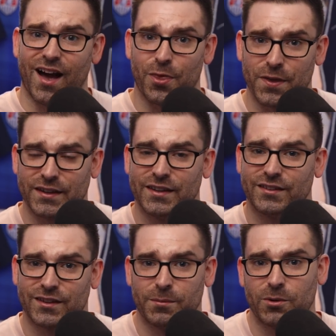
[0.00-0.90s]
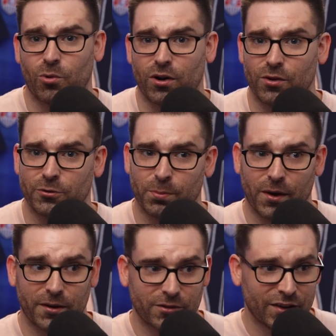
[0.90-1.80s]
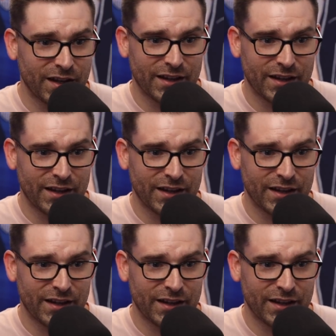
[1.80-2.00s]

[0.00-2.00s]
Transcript: I think he's going to be one of those players.